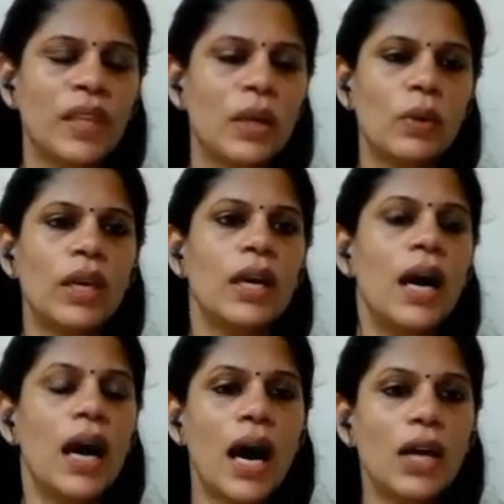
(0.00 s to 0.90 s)
Okay.
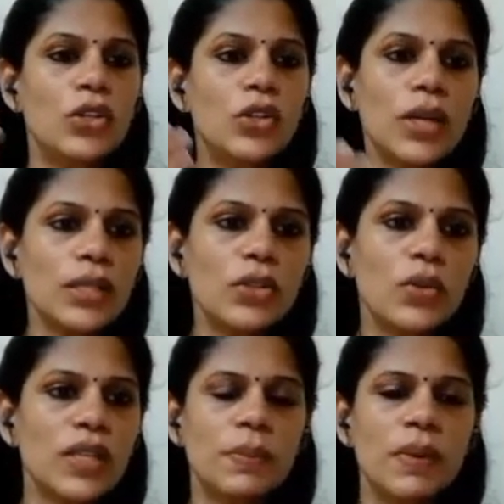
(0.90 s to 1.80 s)
Arjuna's
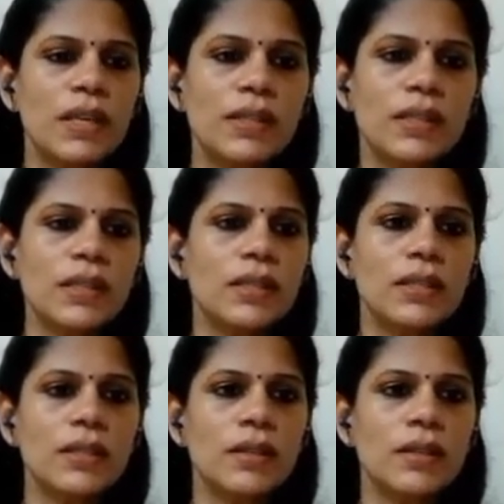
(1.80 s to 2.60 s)
USP is his